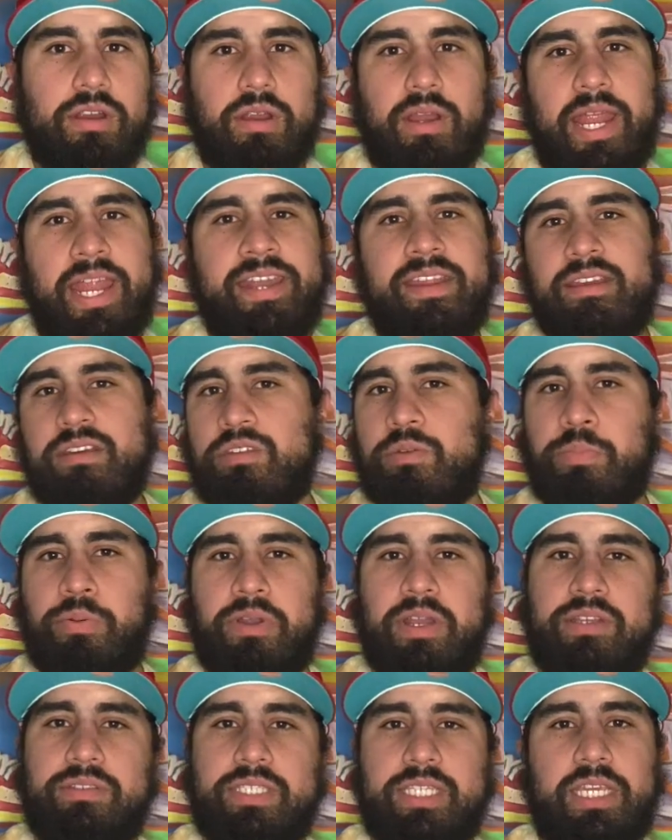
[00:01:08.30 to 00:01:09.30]
are any other
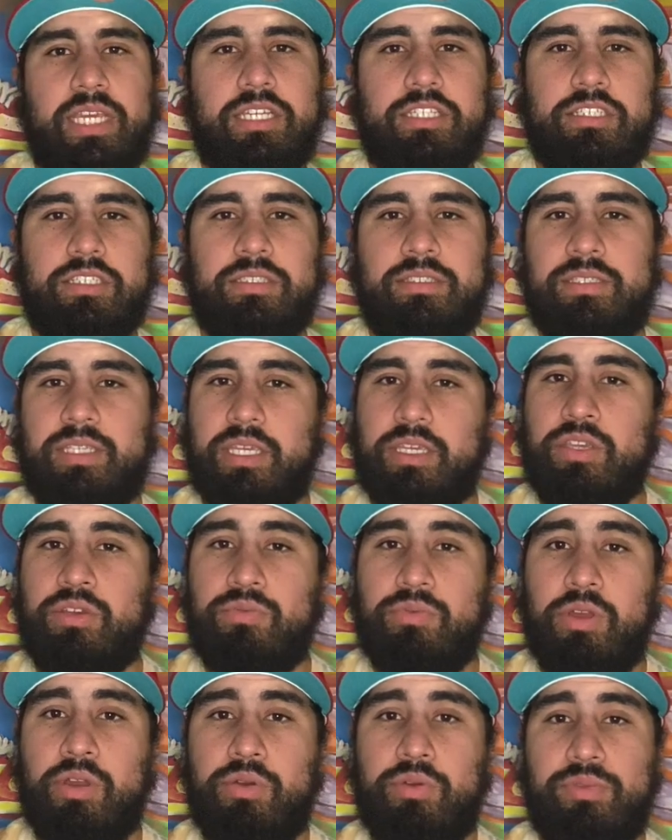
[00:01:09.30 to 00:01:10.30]
pronunciations that
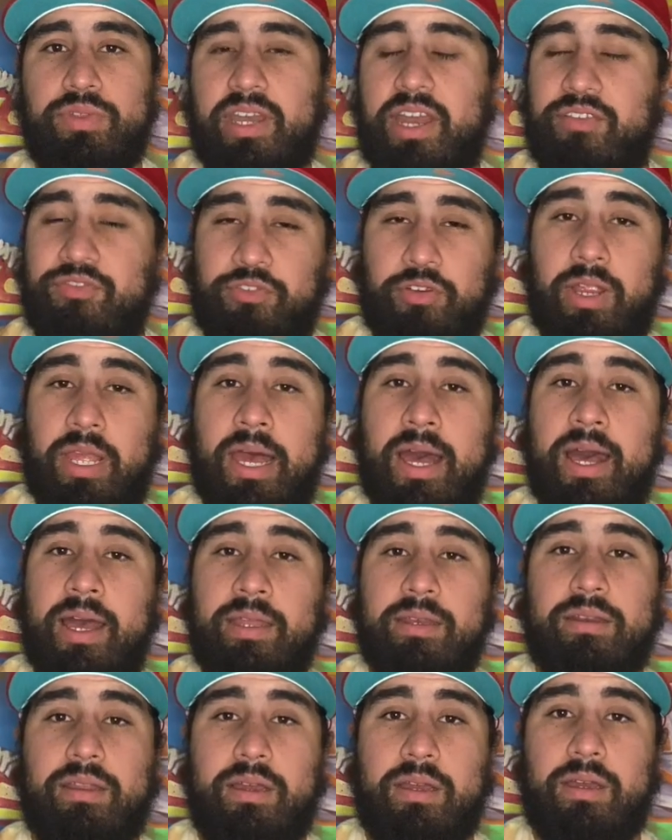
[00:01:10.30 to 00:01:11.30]
you know that I
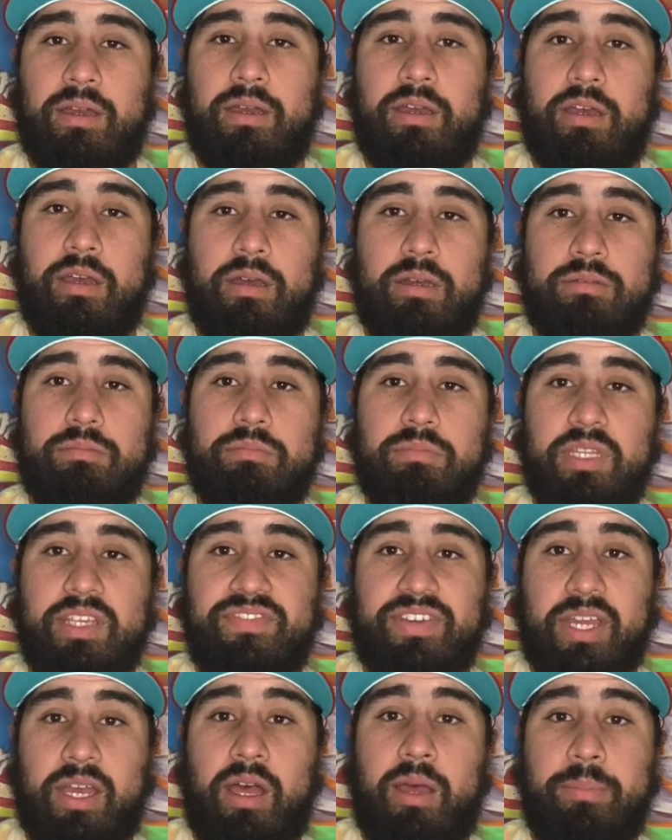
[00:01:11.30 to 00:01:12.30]
forgot,
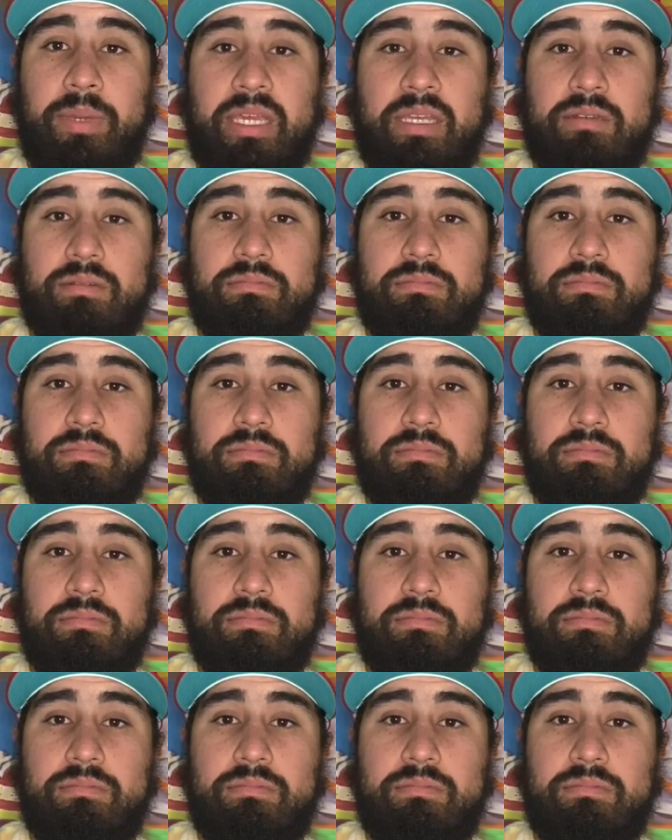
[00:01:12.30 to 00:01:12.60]
leave a comment.